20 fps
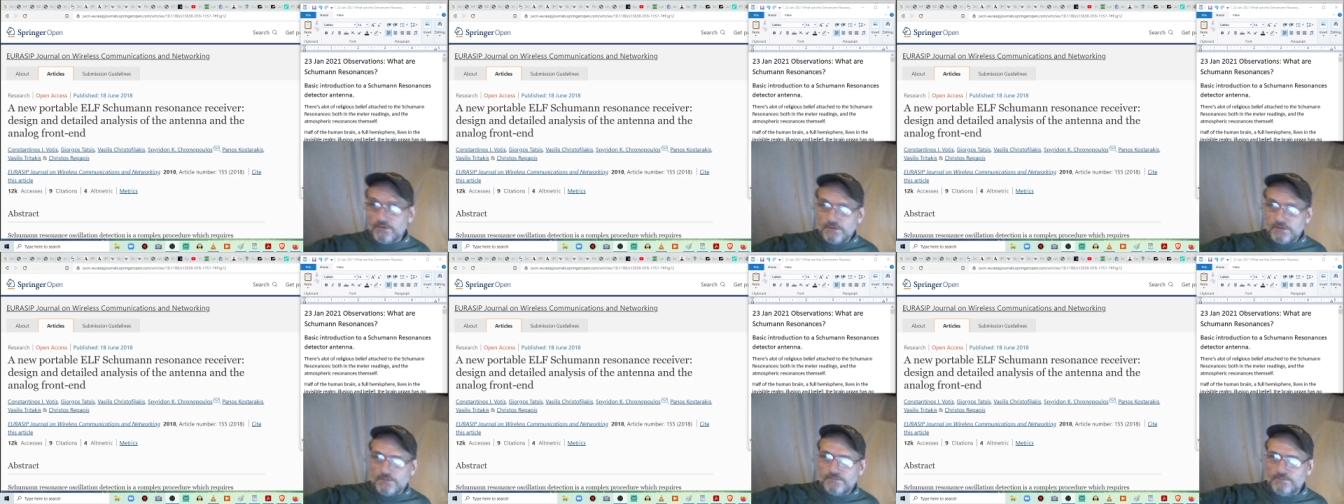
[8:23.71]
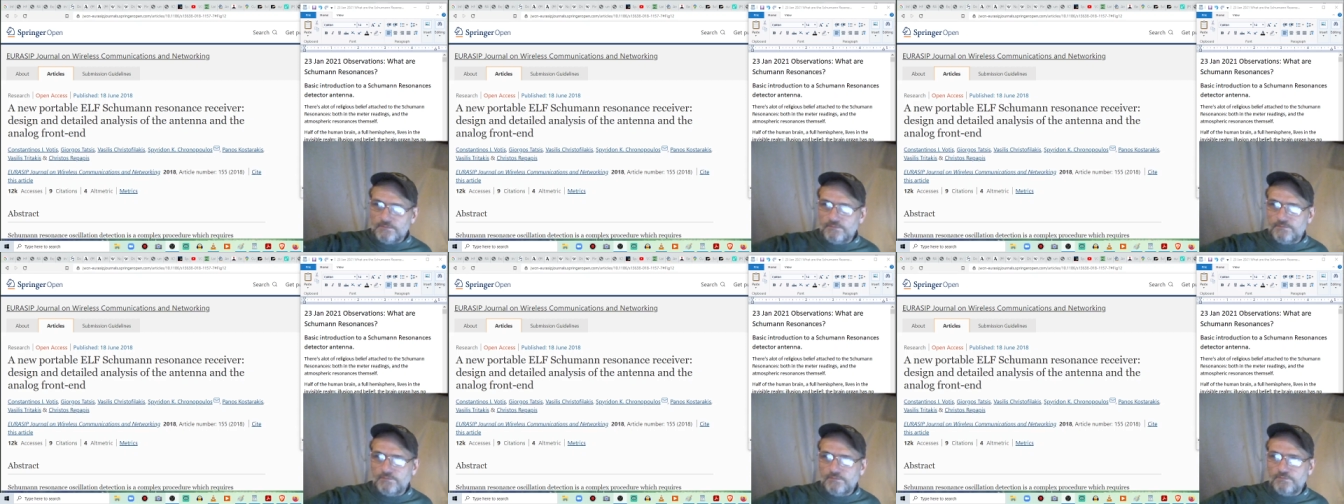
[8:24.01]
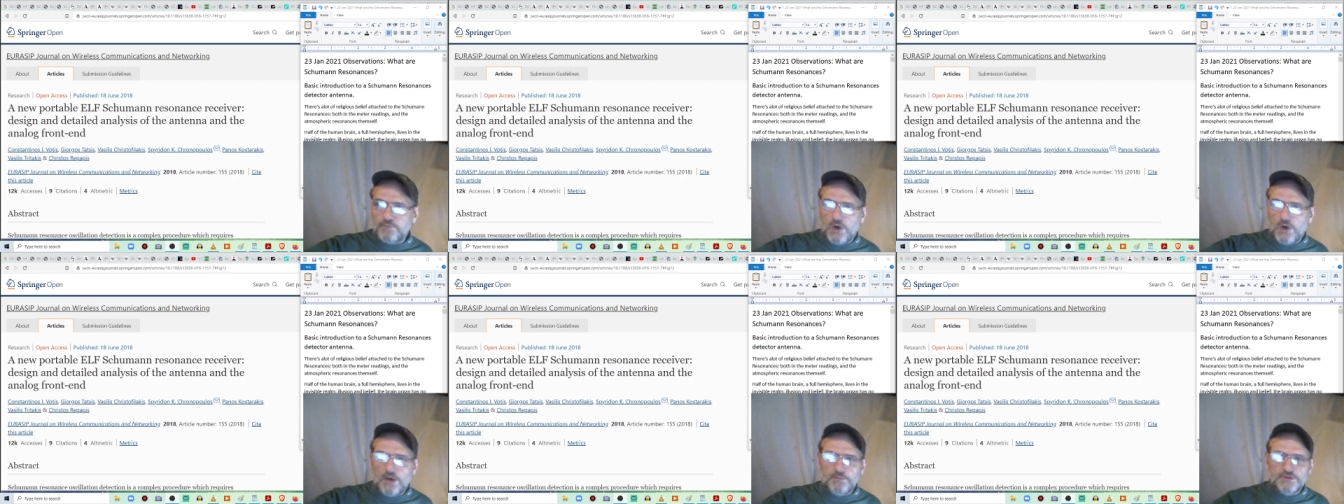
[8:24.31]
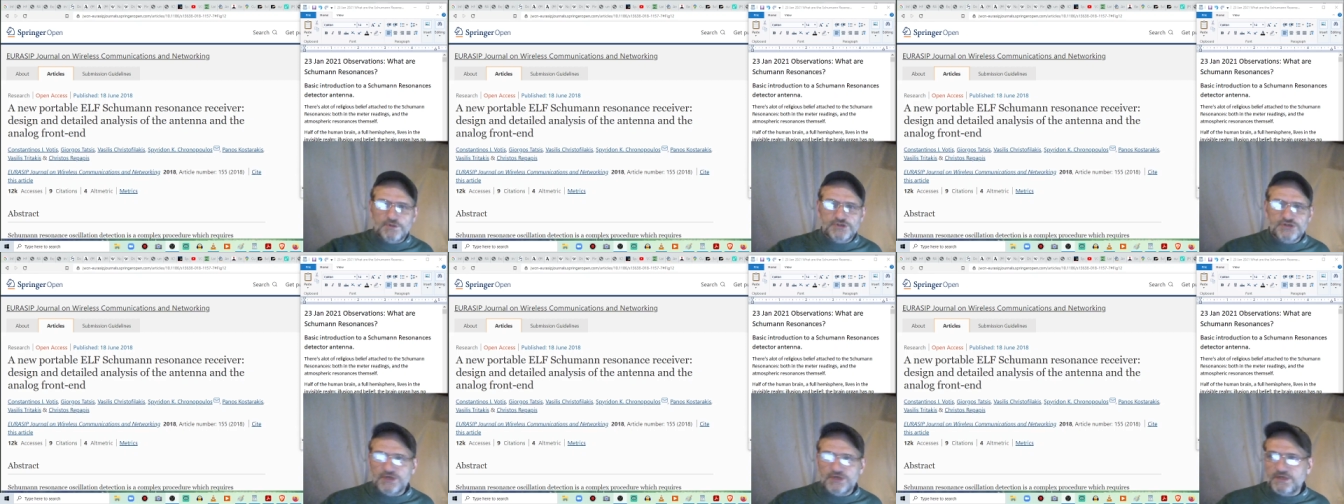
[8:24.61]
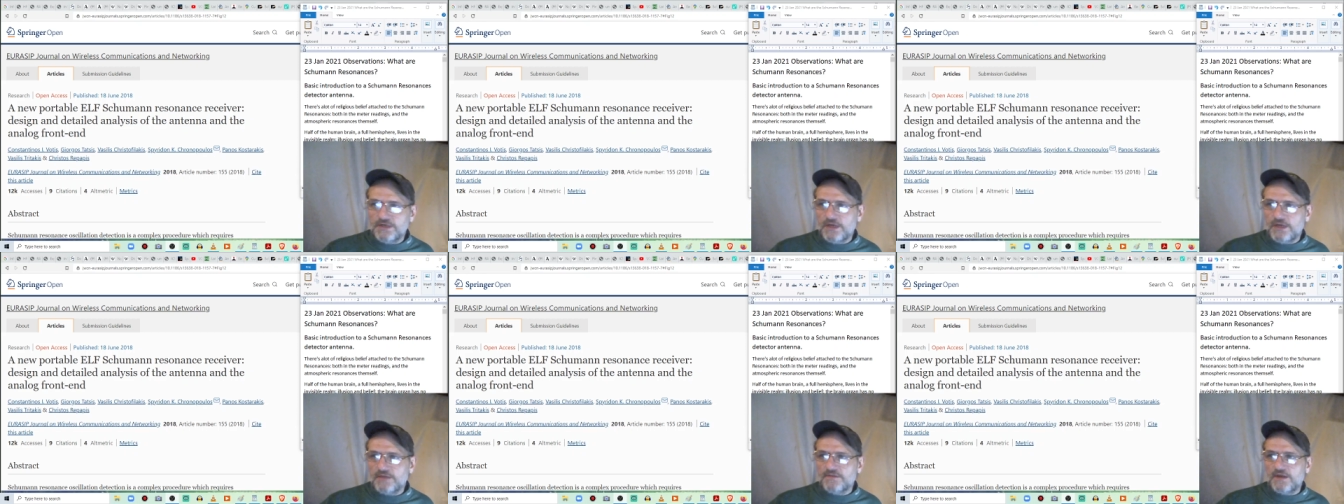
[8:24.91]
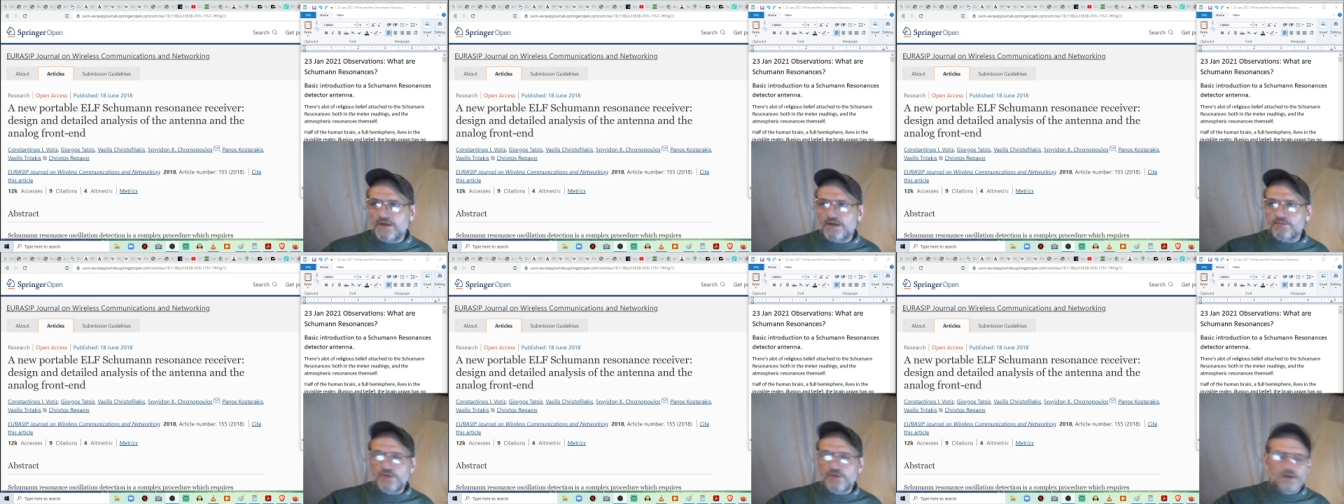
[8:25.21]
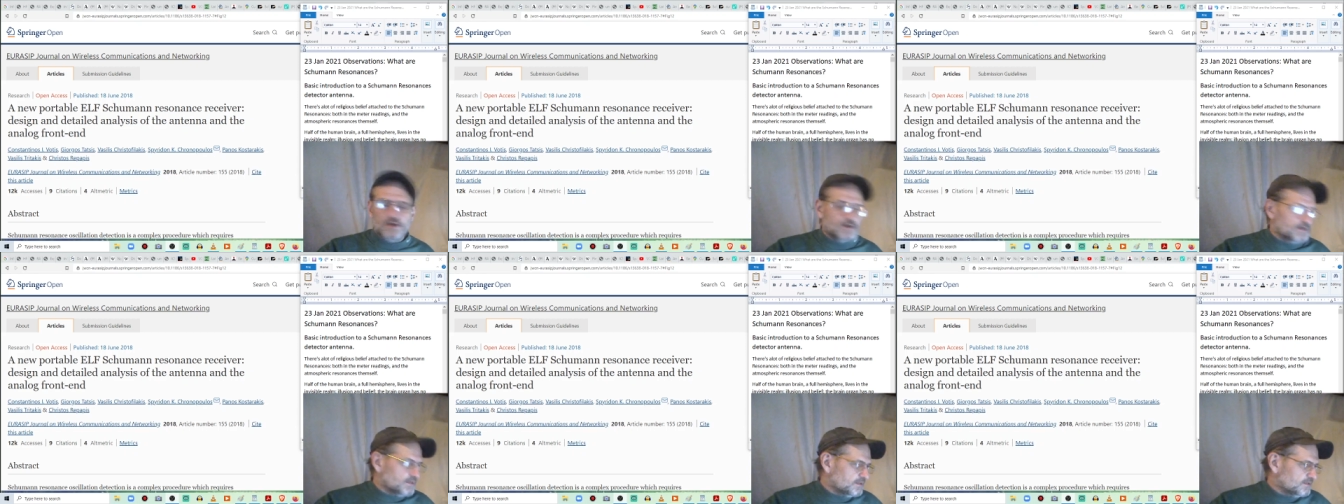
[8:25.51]
and publish it, and then I'm going
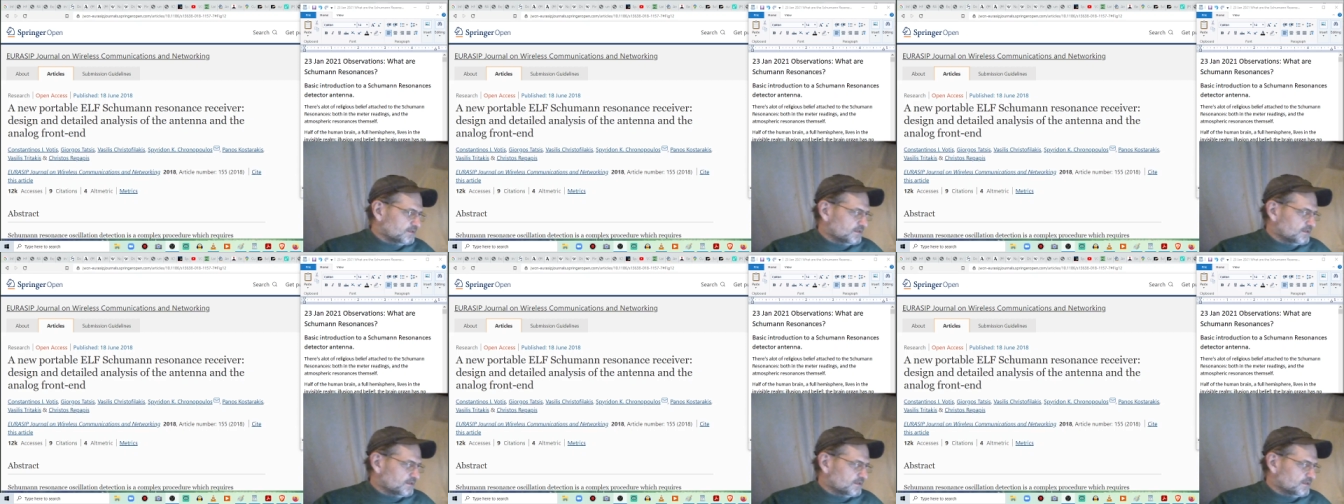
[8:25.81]
to,